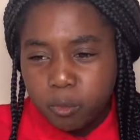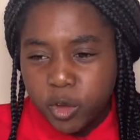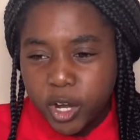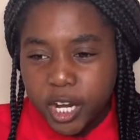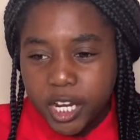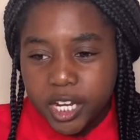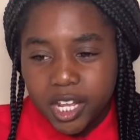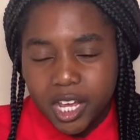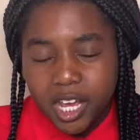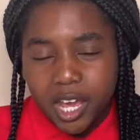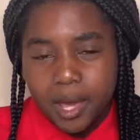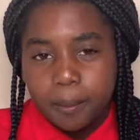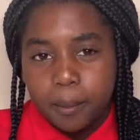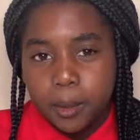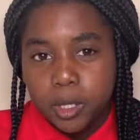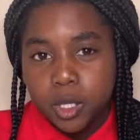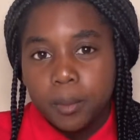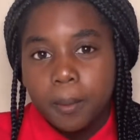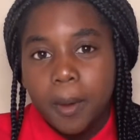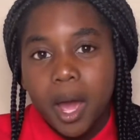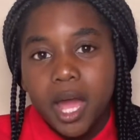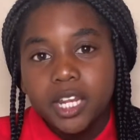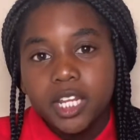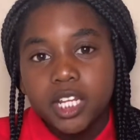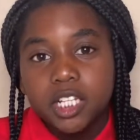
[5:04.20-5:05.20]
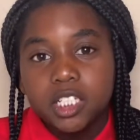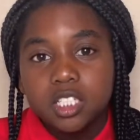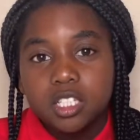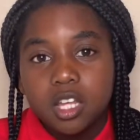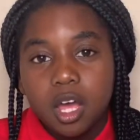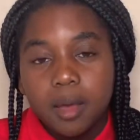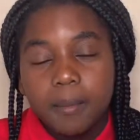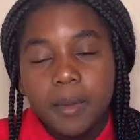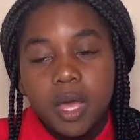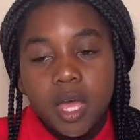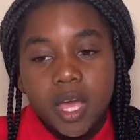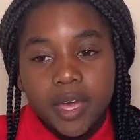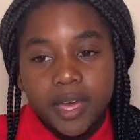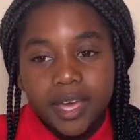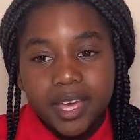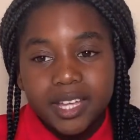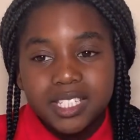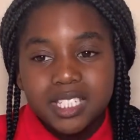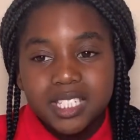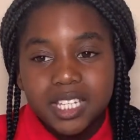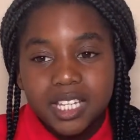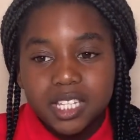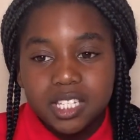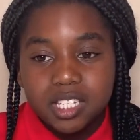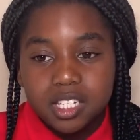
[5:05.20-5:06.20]
reading it, but you might need some
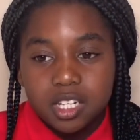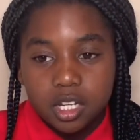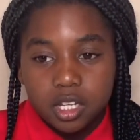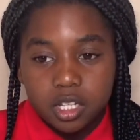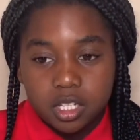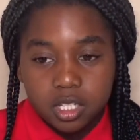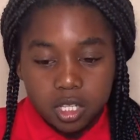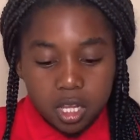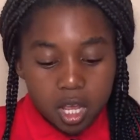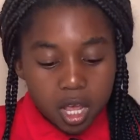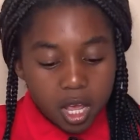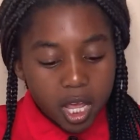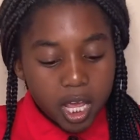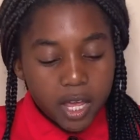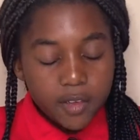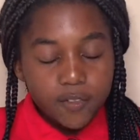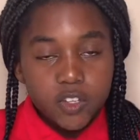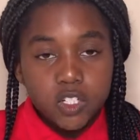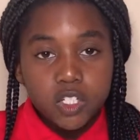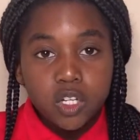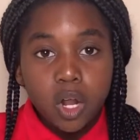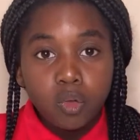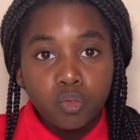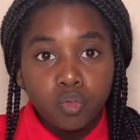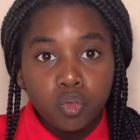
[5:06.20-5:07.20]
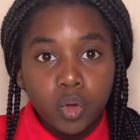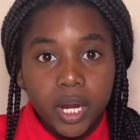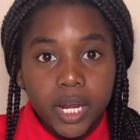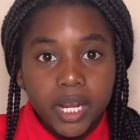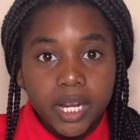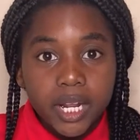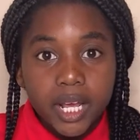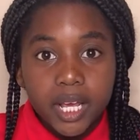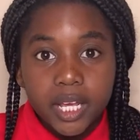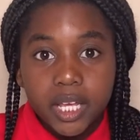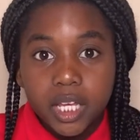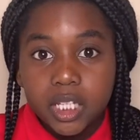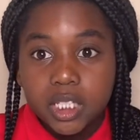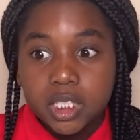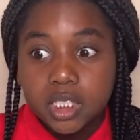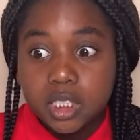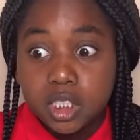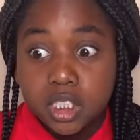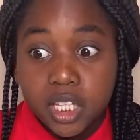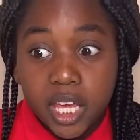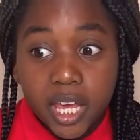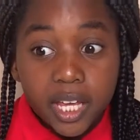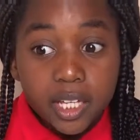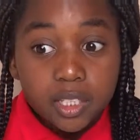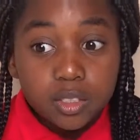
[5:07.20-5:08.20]
assistance. If you start reading at
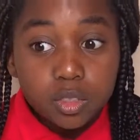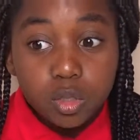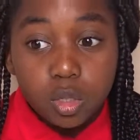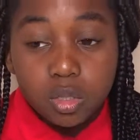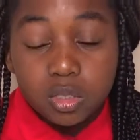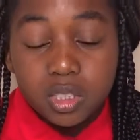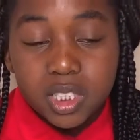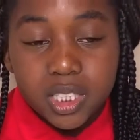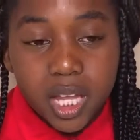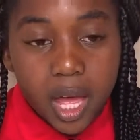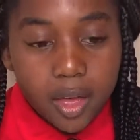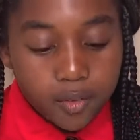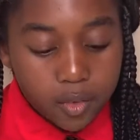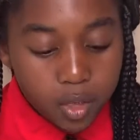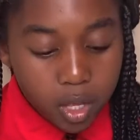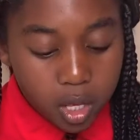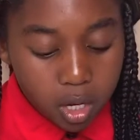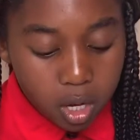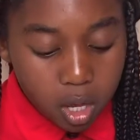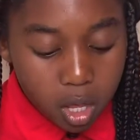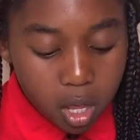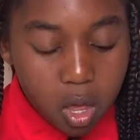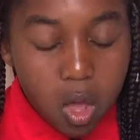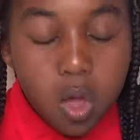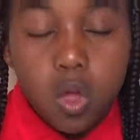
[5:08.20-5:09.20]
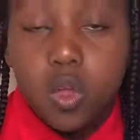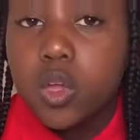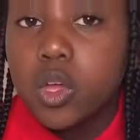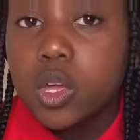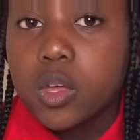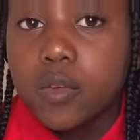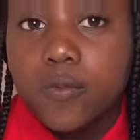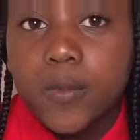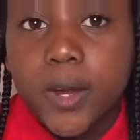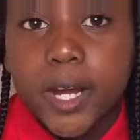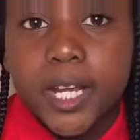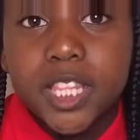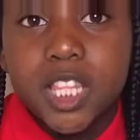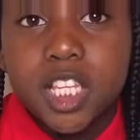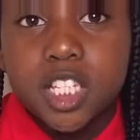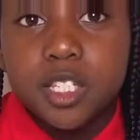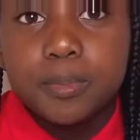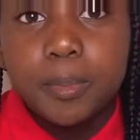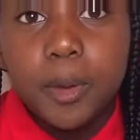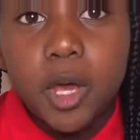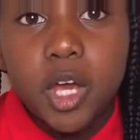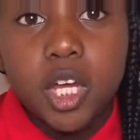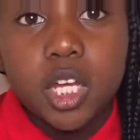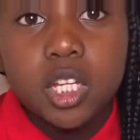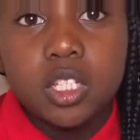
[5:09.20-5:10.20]
6 or 7, you can read this
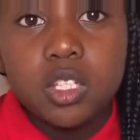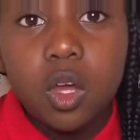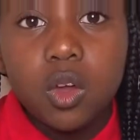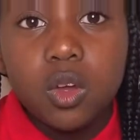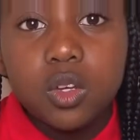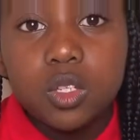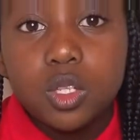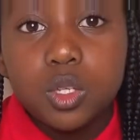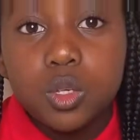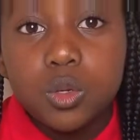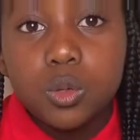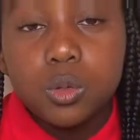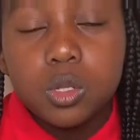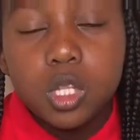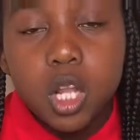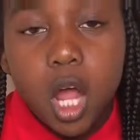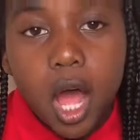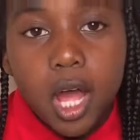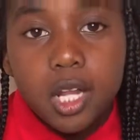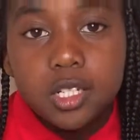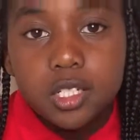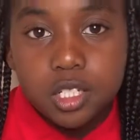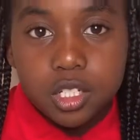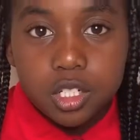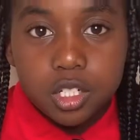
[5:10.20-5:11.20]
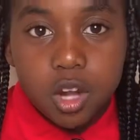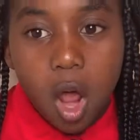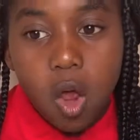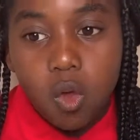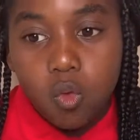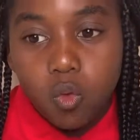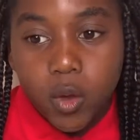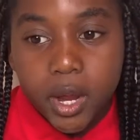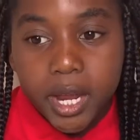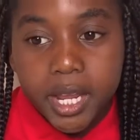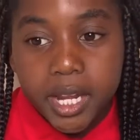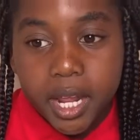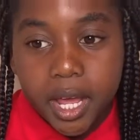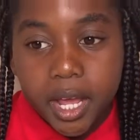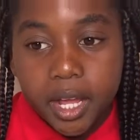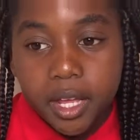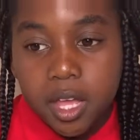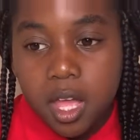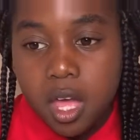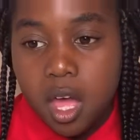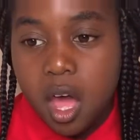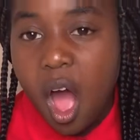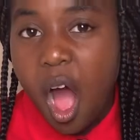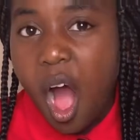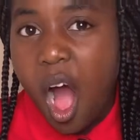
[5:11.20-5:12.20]
book. As long as you learn to start reading,
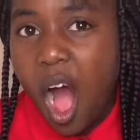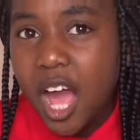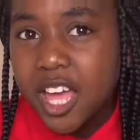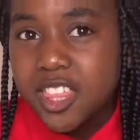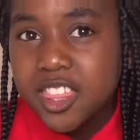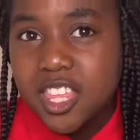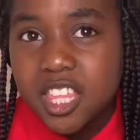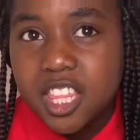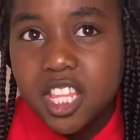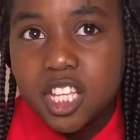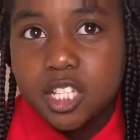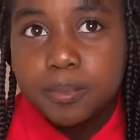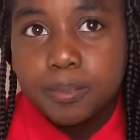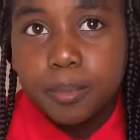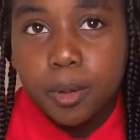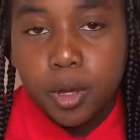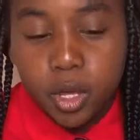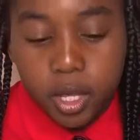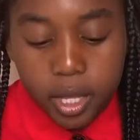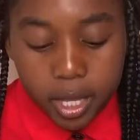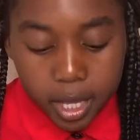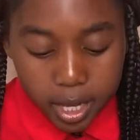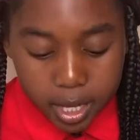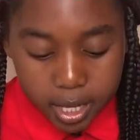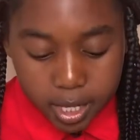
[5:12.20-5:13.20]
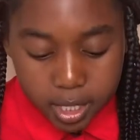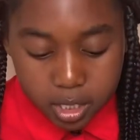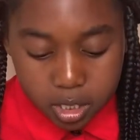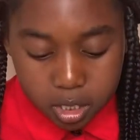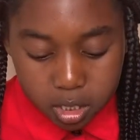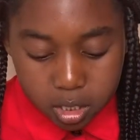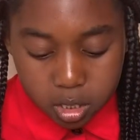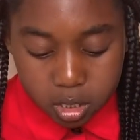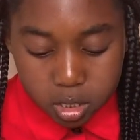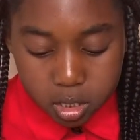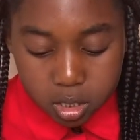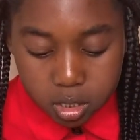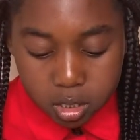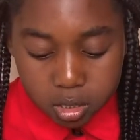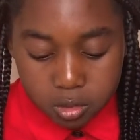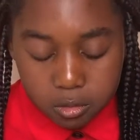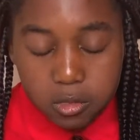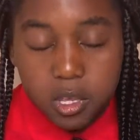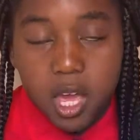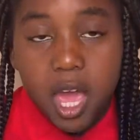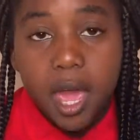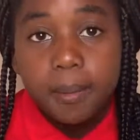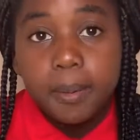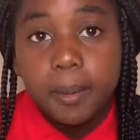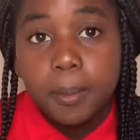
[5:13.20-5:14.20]
I think this book is
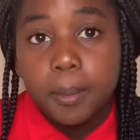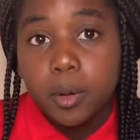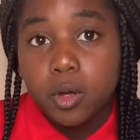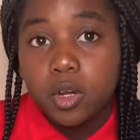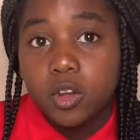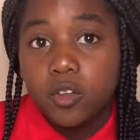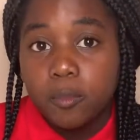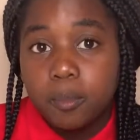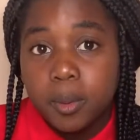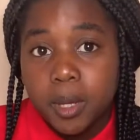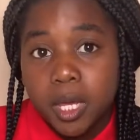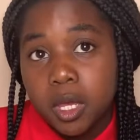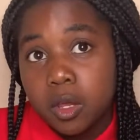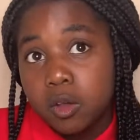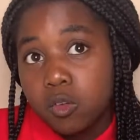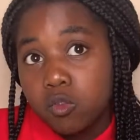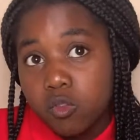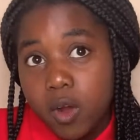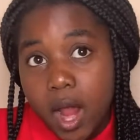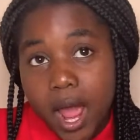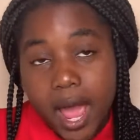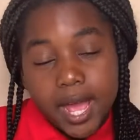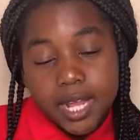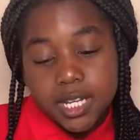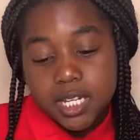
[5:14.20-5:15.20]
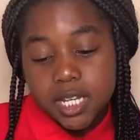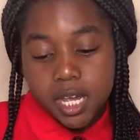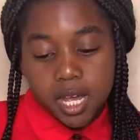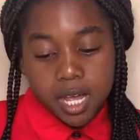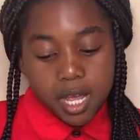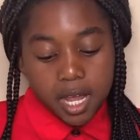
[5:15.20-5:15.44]
capable of being read.